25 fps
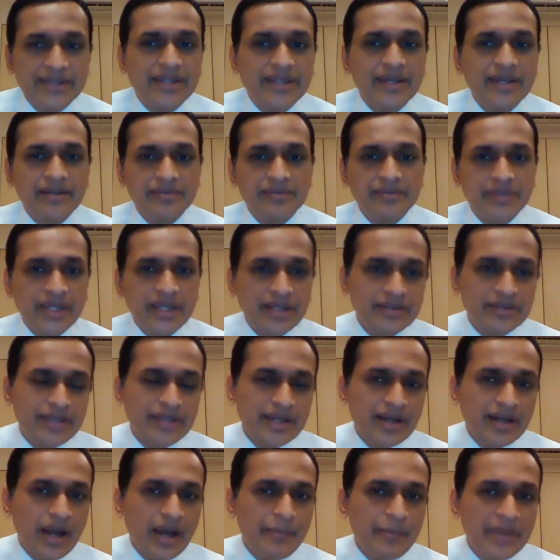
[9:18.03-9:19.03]

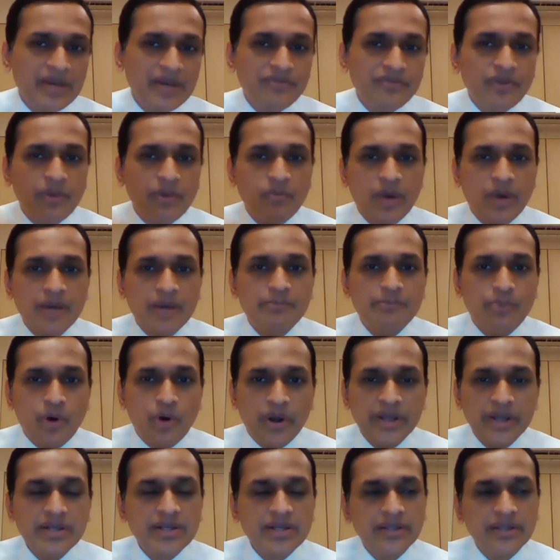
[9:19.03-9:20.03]
They come in from one
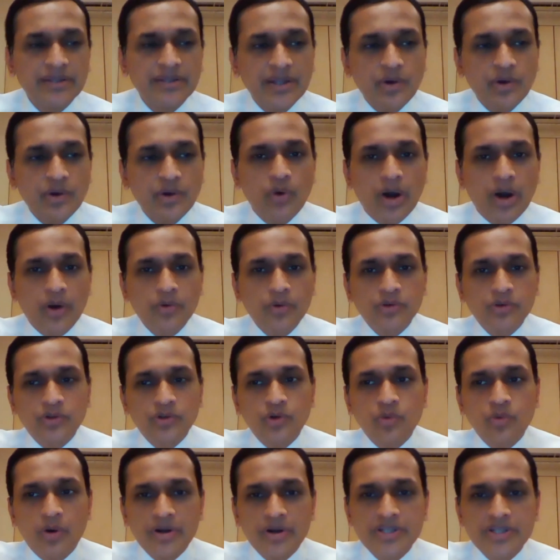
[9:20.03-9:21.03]
point and they go out
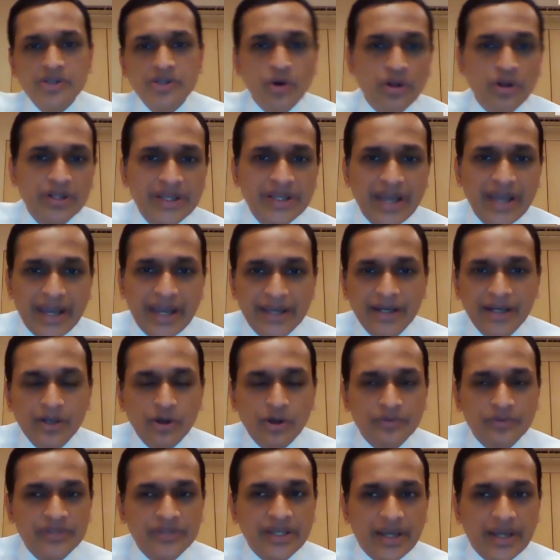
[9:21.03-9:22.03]
through what is called the angle
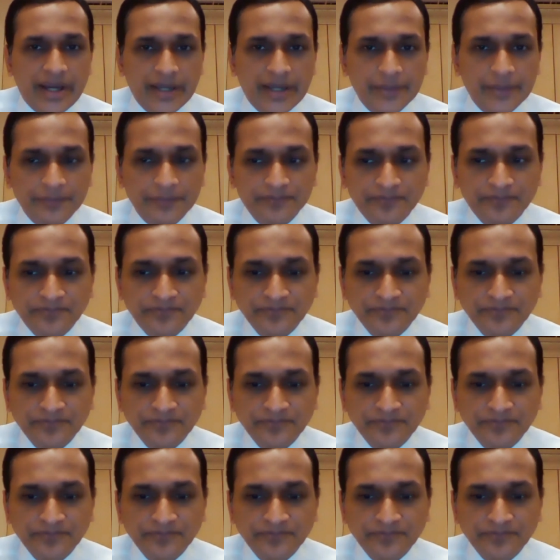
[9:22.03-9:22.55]
of the eye.